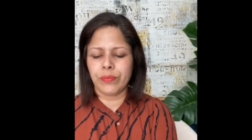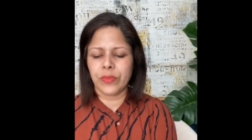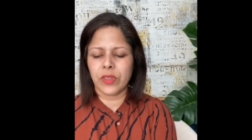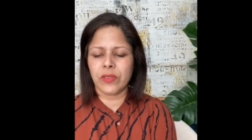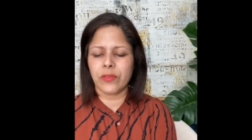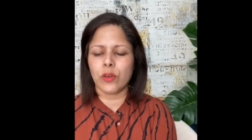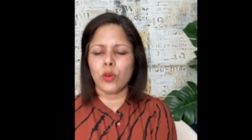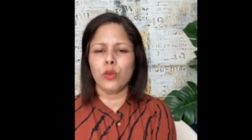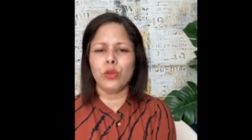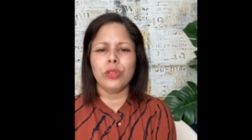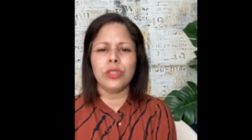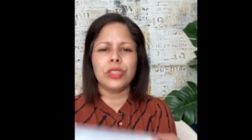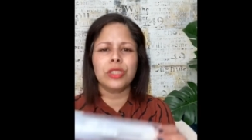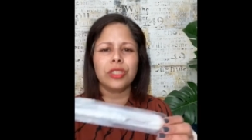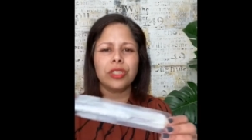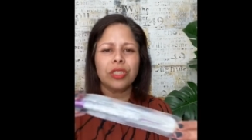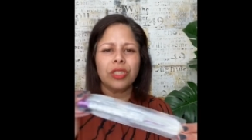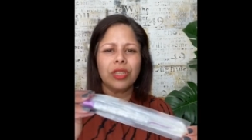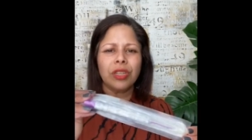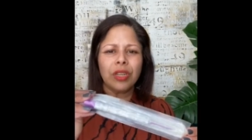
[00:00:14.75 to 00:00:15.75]
of
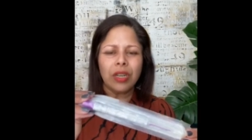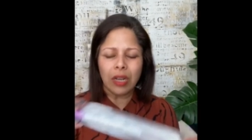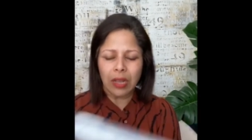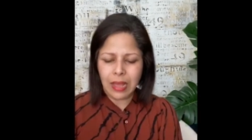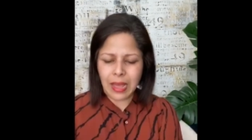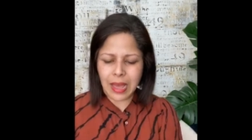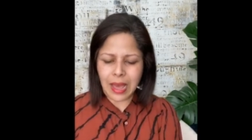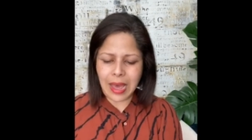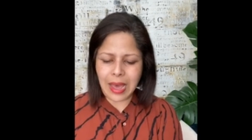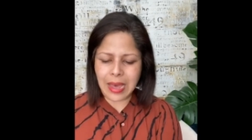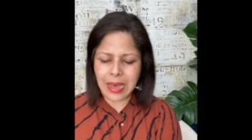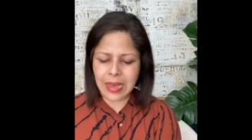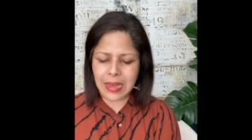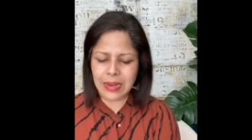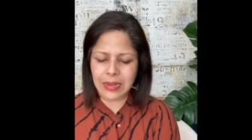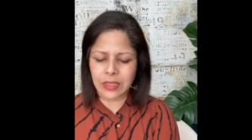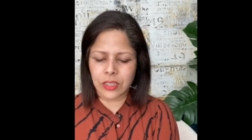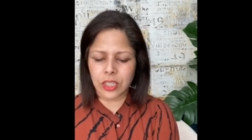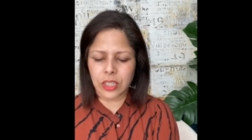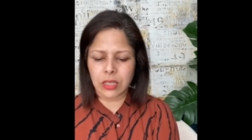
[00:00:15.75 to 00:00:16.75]
course,
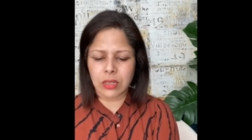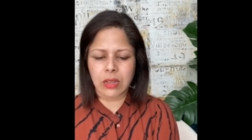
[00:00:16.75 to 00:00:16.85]
and